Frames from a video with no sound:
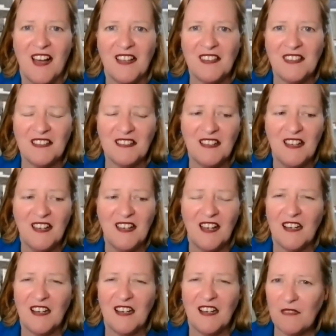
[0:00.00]
I think
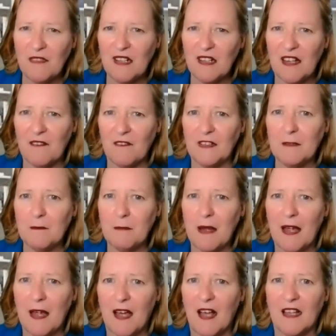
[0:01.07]
another lovely
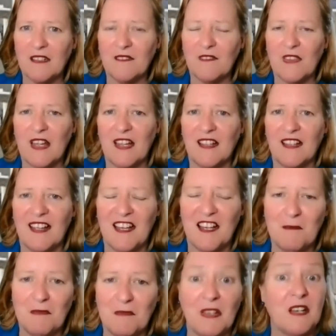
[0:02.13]
part of that
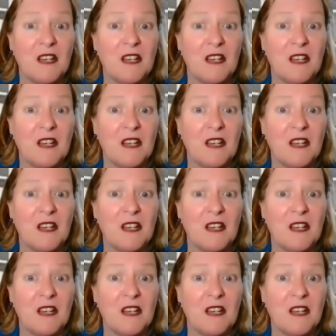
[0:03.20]
um,